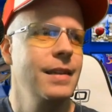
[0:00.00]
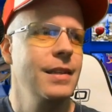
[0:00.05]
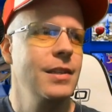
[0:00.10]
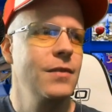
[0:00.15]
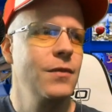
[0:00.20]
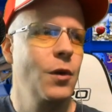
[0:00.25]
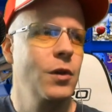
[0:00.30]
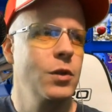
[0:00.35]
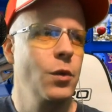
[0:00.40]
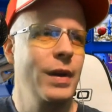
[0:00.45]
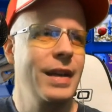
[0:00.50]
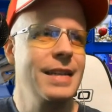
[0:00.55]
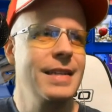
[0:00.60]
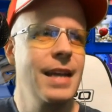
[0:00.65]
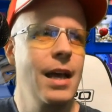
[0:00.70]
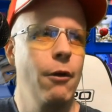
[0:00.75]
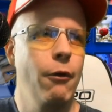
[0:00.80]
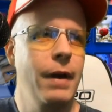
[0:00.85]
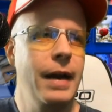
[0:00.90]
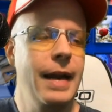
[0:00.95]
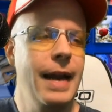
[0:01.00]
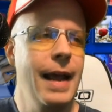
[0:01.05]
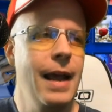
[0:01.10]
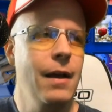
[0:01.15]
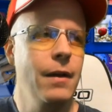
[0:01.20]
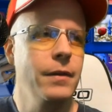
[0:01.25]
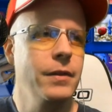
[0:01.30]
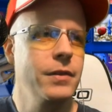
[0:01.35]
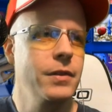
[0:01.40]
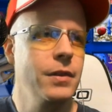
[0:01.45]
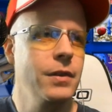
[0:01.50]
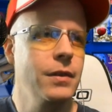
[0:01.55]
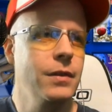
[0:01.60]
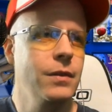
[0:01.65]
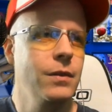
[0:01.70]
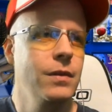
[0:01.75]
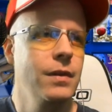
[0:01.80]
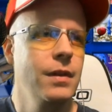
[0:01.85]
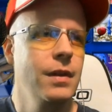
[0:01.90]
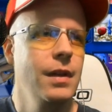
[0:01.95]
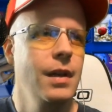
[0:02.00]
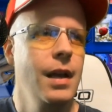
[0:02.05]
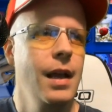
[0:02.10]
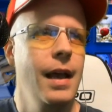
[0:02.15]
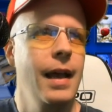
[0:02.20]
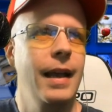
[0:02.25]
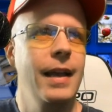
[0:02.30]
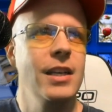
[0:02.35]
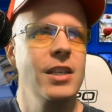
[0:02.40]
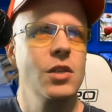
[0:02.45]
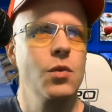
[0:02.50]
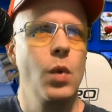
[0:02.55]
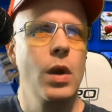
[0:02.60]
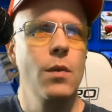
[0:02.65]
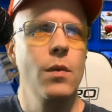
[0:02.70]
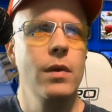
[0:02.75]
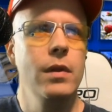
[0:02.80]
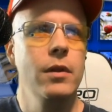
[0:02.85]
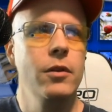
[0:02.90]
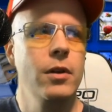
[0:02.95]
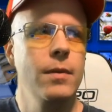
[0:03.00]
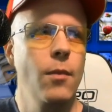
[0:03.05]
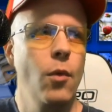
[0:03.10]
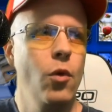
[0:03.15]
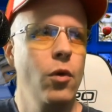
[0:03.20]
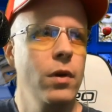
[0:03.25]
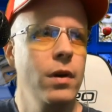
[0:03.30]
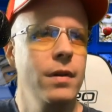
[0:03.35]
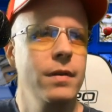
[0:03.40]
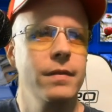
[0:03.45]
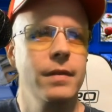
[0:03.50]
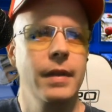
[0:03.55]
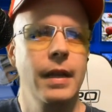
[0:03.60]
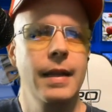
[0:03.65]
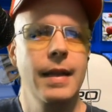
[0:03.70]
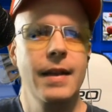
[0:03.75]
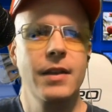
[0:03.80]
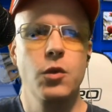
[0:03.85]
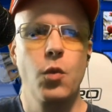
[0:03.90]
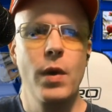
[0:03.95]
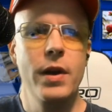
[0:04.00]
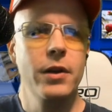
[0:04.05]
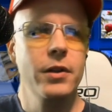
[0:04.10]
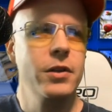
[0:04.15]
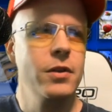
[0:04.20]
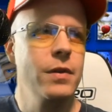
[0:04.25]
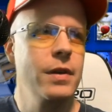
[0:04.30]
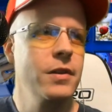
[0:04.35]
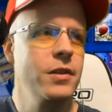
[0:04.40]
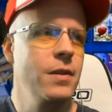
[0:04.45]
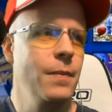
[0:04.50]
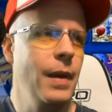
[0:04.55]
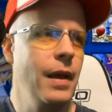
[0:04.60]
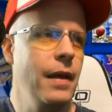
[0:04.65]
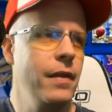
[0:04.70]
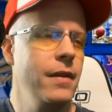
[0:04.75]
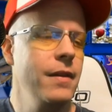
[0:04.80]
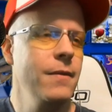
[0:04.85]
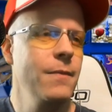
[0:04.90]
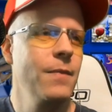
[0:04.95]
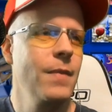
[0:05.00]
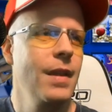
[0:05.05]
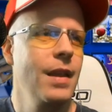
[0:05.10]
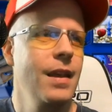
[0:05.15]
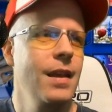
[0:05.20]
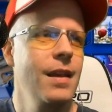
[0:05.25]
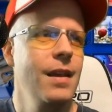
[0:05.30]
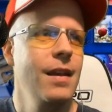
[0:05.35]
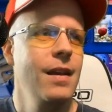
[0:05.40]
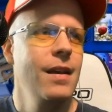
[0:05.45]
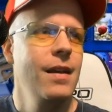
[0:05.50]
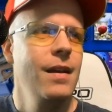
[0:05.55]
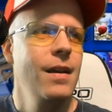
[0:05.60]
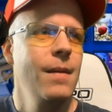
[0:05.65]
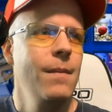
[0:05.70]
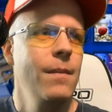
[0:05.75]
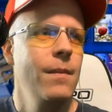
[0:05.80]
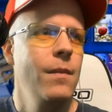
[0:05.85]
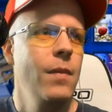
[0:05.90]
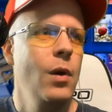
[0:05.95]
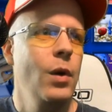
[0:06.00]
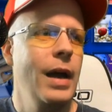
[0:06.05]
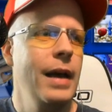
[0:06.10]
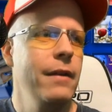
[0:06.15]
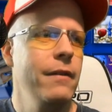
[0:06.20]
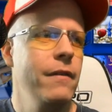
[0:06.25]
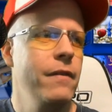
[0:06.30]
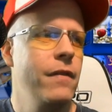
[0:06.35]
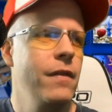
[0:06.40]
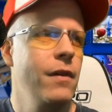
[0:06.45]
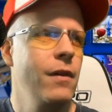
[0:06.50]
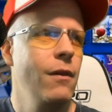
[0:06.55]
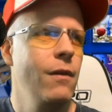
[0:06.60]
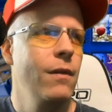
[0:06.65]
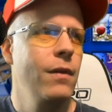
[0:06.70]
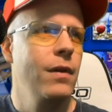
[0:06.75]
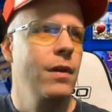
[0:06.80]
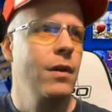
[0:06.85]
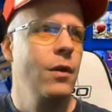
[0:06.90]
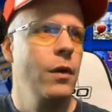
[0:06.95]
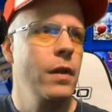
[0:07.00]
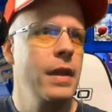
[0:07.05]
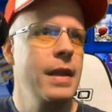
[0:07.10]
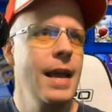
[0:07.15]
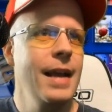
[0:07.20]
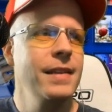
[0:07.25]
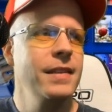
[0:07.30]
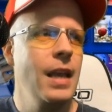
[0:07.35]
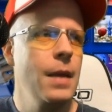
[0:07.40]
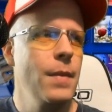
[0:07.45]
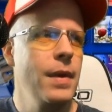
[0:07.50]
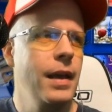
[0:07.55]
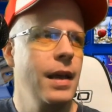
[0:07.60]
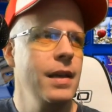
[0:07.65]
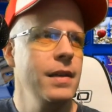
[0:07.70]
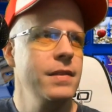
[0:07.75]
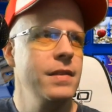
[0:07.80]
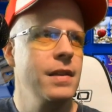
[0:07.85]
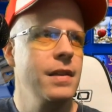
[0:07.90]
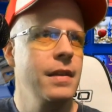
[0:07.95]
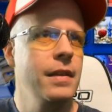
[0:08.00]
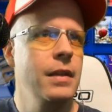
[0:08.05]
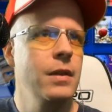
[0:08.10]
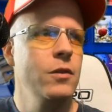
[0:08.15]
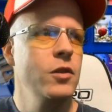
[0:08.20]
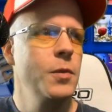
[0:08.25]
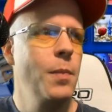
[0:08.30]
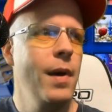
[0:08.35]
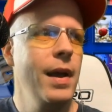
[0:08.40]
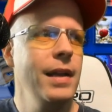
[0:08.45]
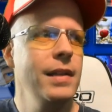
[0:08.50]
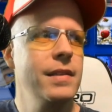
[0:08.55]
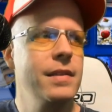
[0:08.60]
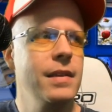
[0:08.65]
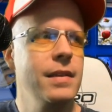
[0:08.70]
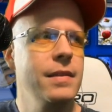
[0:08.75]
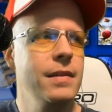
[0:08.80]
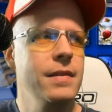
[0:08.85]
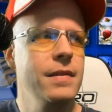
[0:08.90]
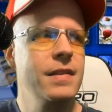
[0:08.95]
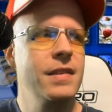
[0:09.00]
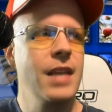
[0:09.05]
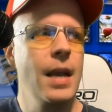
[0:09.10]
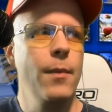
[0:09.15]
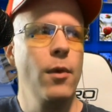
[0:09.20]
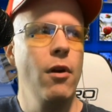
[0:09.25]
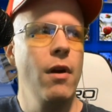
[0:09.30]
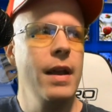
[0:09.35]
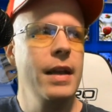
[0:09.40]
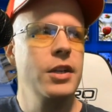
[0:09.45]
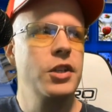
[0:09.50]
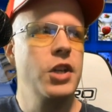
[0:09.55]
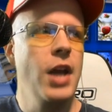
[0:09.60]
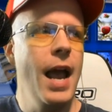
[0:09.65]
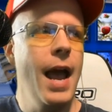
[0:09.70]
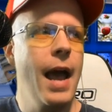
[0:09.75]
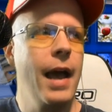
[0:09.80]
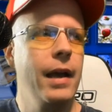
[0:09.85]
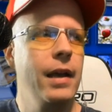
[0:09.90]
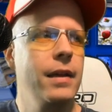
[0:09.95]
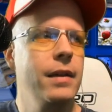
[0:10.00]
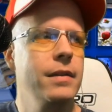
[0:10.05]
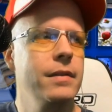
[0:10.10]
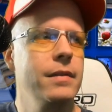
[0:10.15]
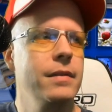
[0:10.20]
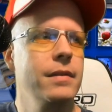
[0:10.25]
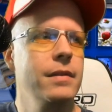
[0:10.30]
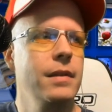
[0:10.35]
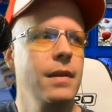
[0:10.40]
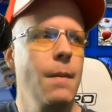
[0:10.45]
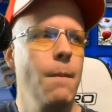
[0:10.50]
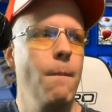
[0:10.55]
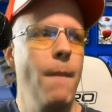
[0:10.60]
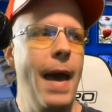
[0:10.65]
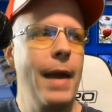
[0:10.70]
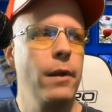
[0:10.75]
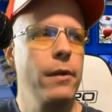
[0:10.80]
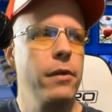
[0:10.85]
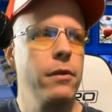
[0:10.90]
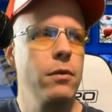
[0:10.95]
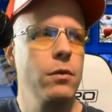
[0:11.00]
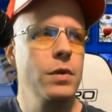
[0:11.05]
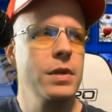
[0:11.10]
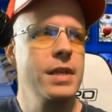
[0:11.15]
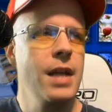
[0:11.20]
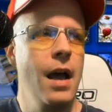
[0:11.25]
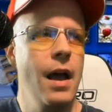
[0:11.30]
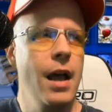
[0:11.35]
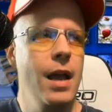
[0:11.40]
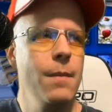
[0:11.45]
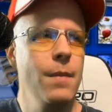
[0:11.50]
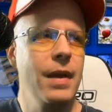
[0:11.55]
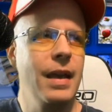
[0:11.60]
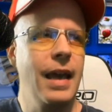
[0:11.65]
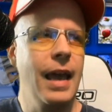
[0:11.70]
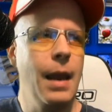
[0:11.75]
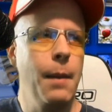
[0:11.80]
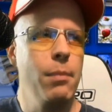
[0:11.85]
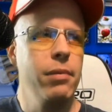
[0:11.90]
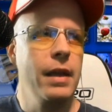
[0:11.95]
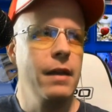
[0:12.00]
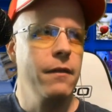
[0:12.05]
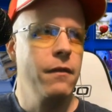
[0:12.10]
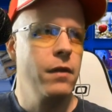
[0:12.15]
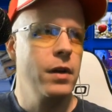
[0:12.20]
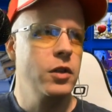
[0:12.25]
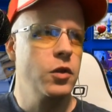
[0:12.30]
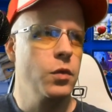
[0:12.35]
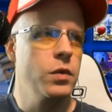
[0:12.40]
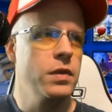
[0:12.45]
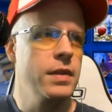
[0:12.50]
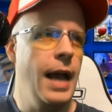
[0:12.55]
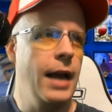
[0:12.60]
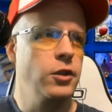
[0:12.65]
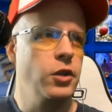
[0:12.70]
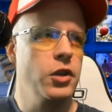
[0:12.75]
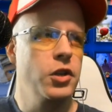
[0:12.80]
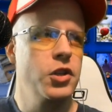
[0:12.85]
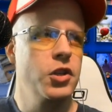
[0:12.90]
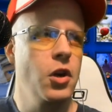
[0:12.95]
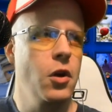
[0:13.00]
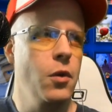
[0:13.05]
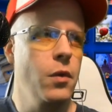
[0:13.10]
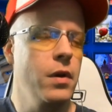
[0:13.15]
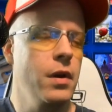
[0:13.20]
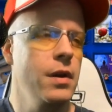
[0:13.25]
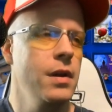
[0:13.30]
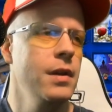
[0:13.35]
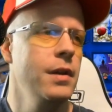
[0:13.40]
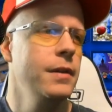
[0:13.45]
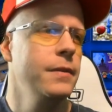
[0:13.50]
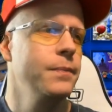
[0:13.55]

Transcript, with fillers: as far as what we can tell right now. So I guess we will learn more in the next week or two here, Samantha. We'll kind of Go to the next game, I guess, in the news bites is Samurai Jack Battle Through Time. Gameplay footage was actually shown